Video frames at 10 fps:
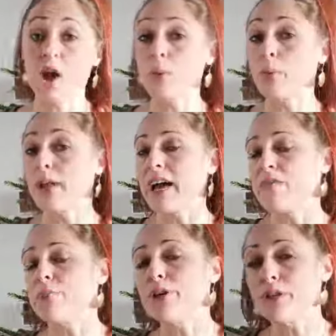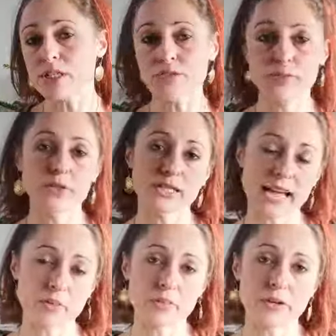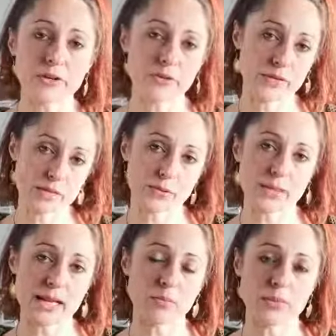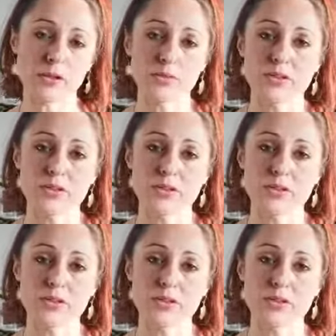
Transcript: We will have a beautiful sound bath, crystal sound bath,